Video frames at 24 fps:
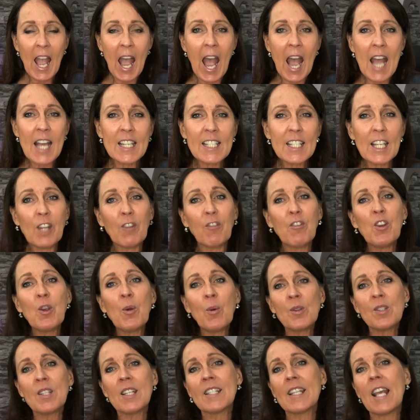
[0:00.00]
And if you
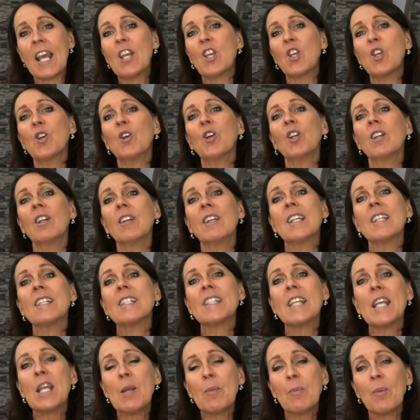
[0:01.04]
want to take your learning
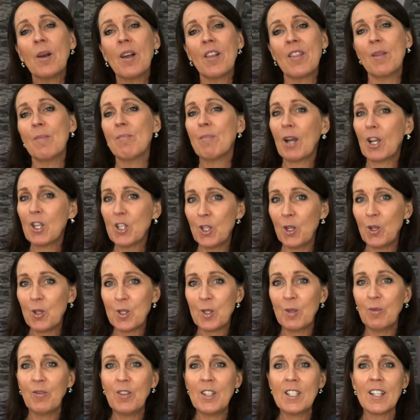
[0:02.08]
deeper than my
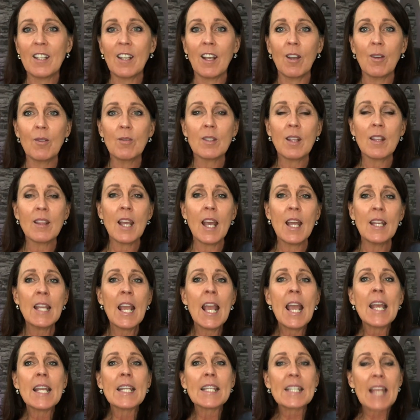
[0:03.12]
YouTube videos, then
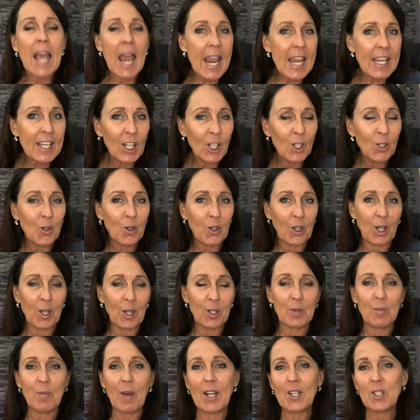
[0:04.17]
take a look
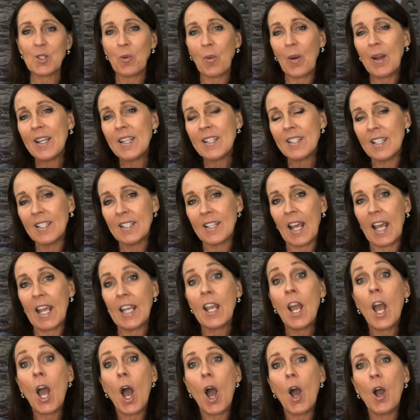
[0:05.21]
at my twenty day
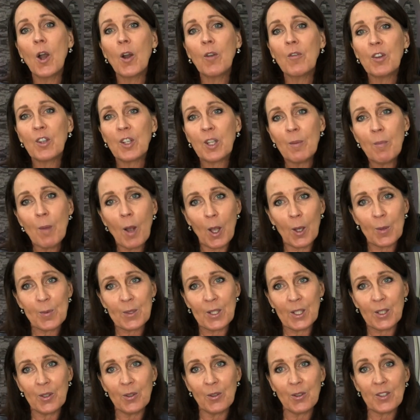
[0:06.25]
Overcome
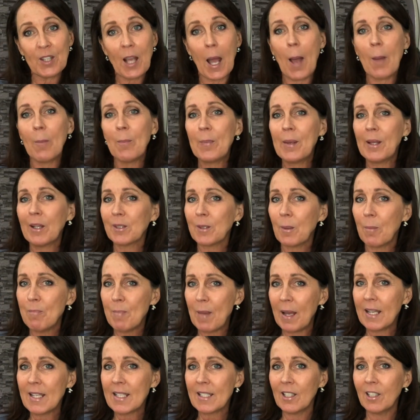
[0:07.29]
Obstacles and Build
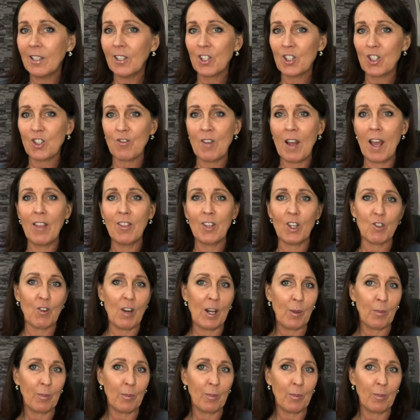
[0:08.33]
Mental Strength training